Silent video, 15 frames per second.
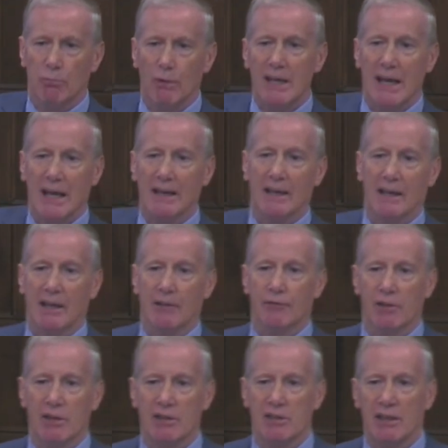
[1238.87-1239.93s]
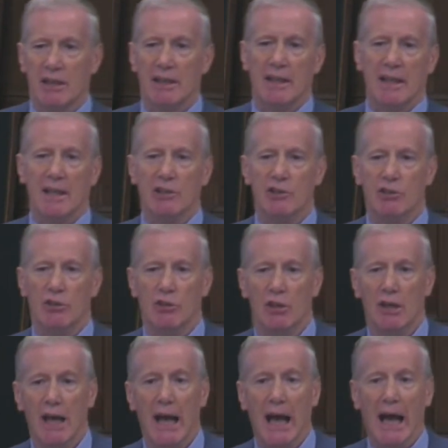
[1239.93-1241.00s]
we had an interest in the issue
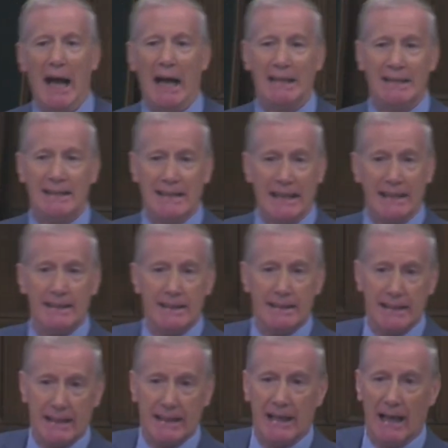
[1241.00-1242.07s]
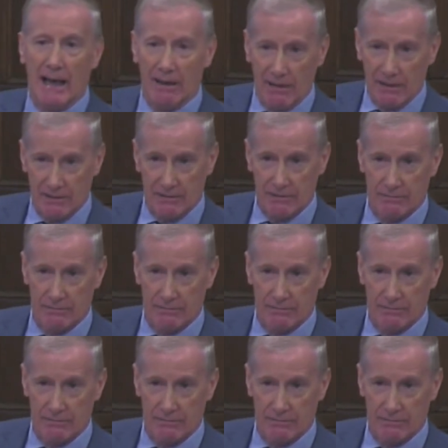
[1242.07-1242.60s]
and didn't declare it,